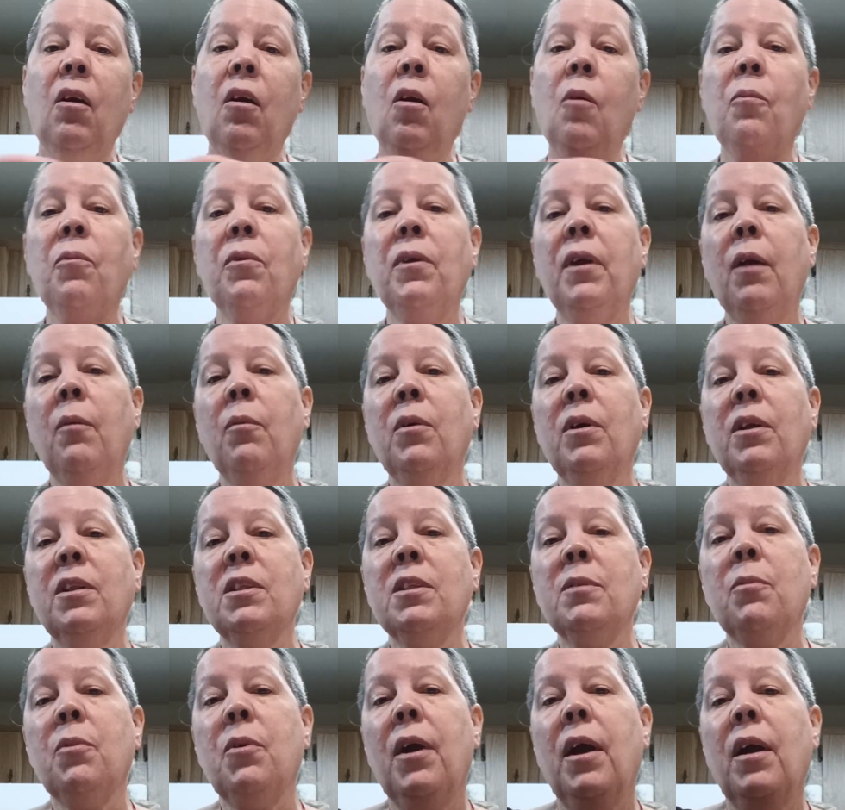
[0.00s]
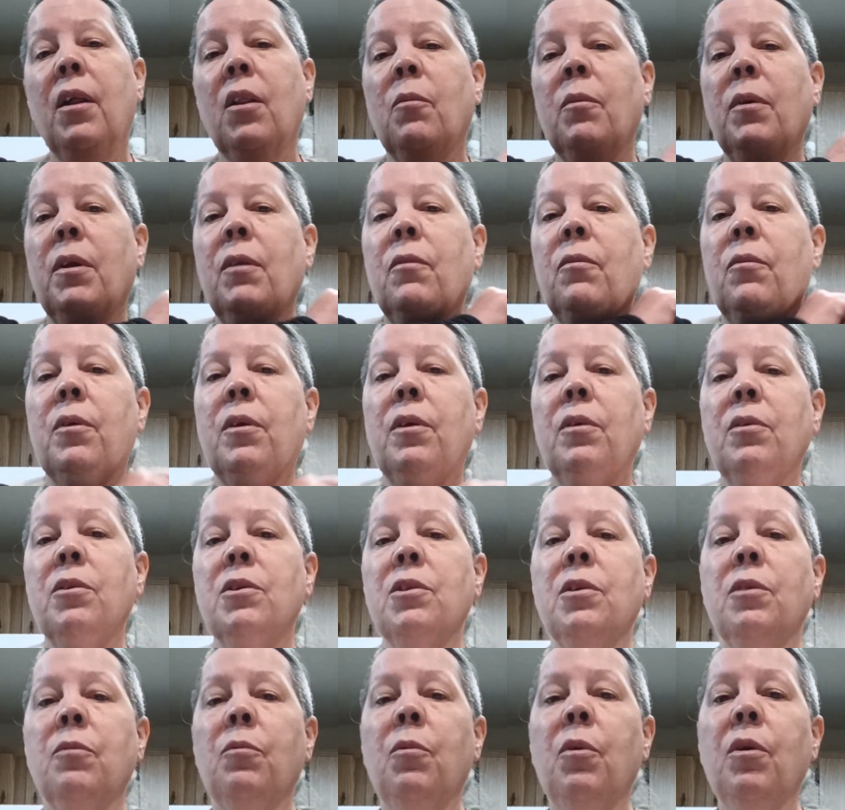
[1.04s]
Hopefully I will get some more Halloween for you
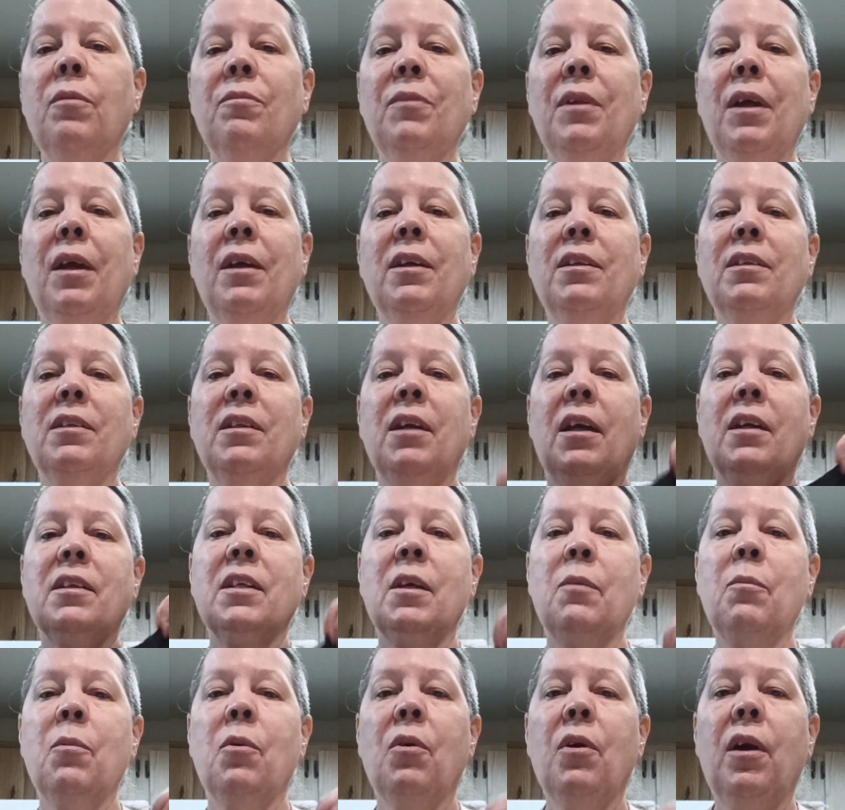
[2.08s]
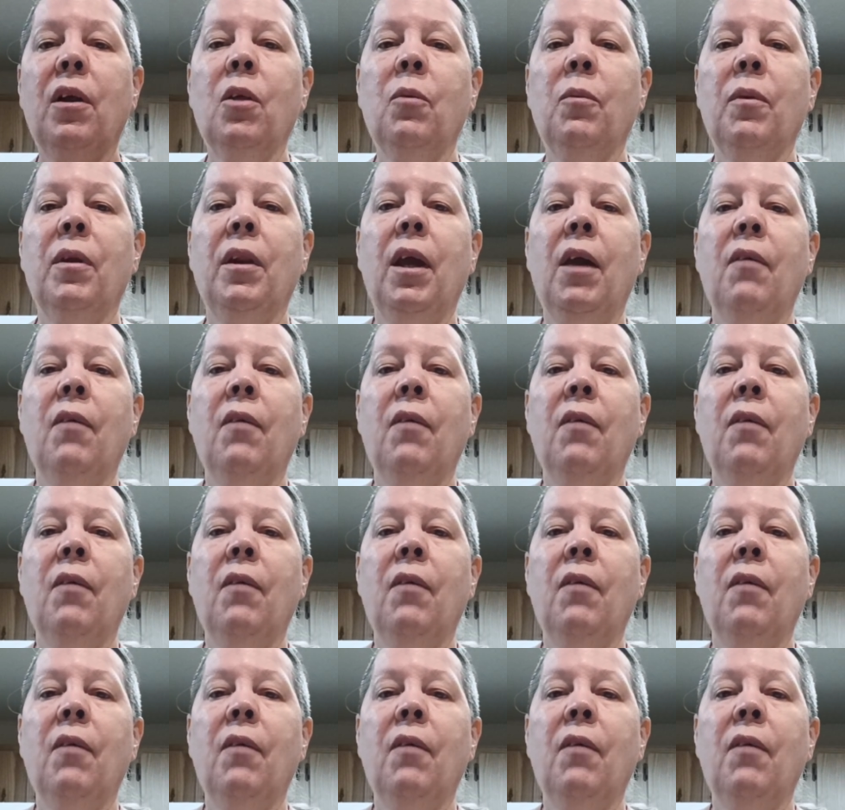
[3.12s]
soon. Well, not I say more Halloween.